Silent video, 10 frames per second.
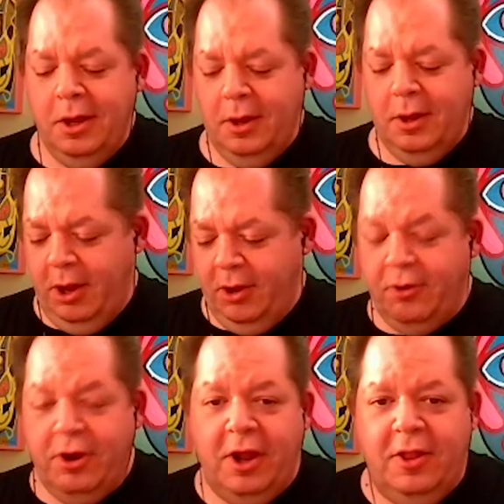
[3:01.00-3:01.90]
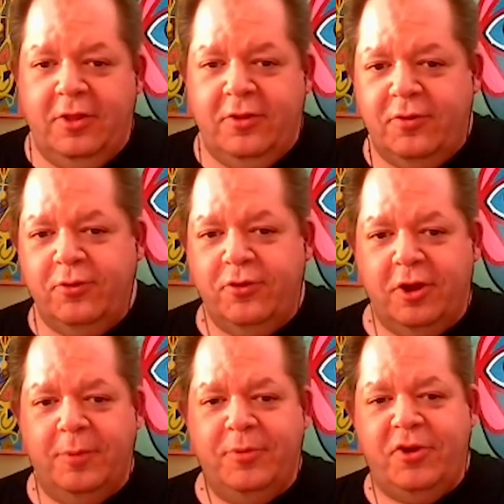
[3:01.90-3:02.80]
agree. I like the social
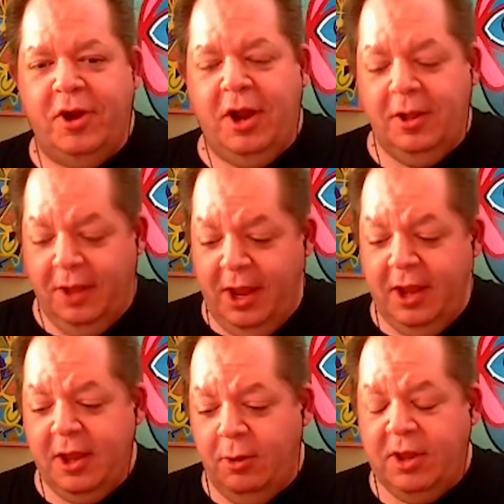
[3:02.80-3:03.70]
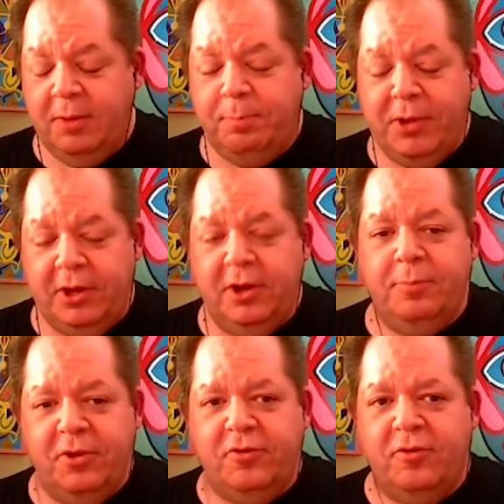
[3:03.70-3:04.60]
commentary. I like how he painted a
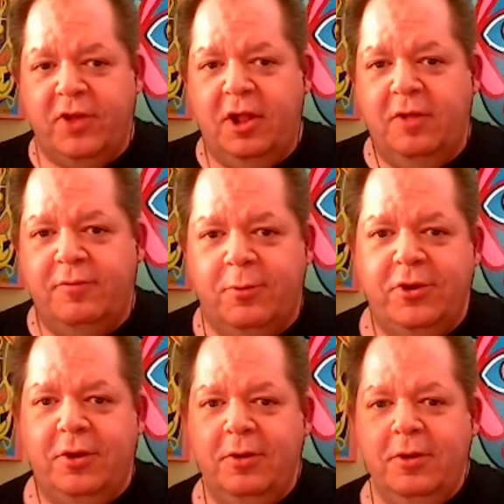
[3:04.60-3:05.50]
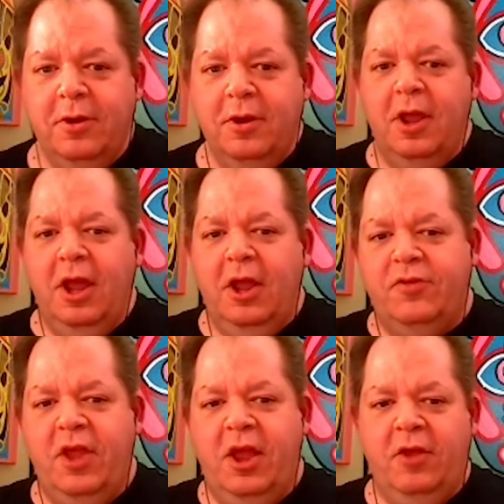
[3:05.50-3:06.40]
picture of California
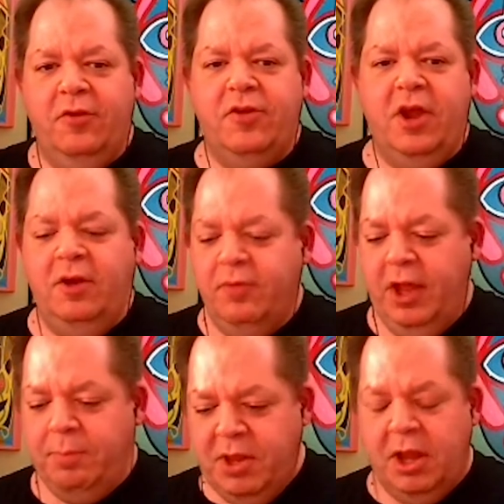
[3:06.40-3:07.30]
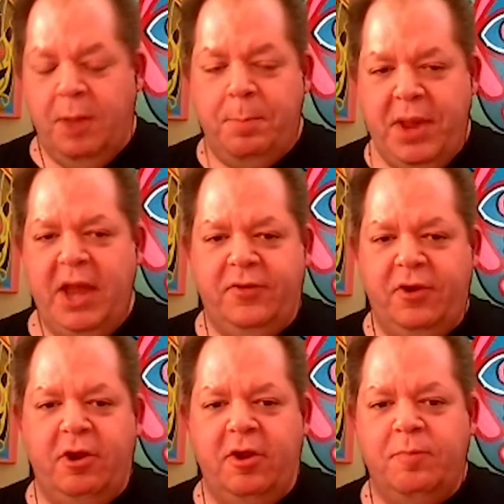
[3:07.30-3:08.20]
as kind of like being a packed
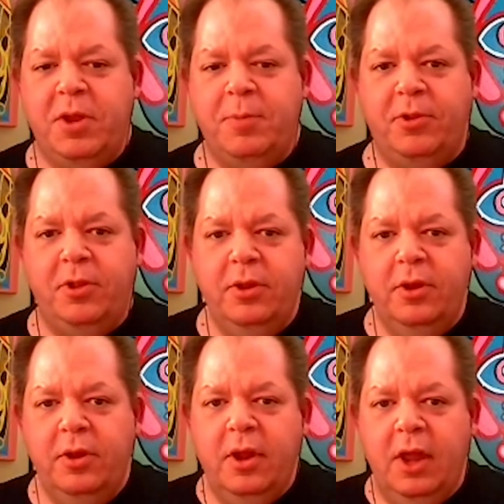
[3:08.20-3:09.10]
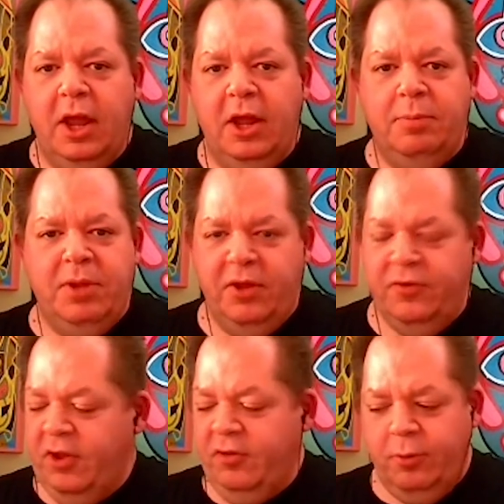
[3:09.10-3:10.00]
area of people. And because
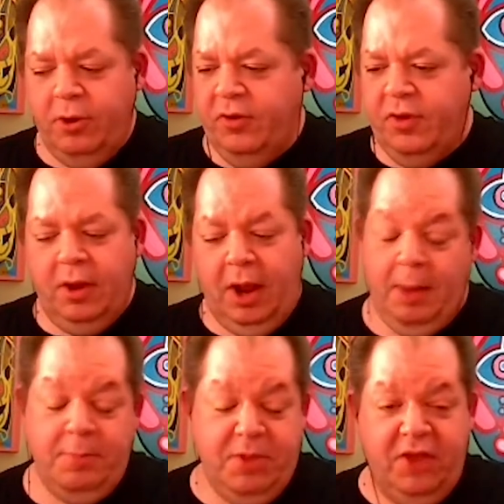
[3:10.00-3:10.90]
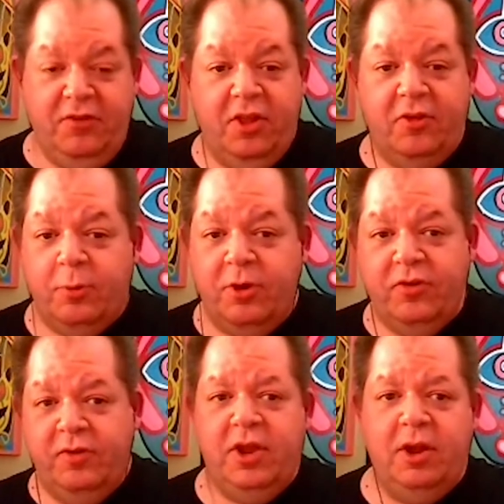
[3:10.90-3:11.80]
that's where I'm guessing that's where he's
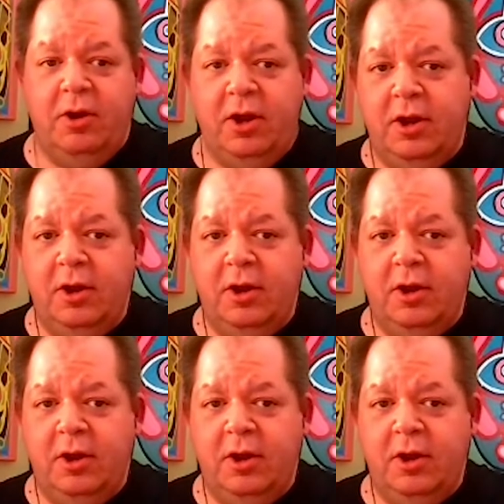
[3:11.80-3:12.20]
living at right now.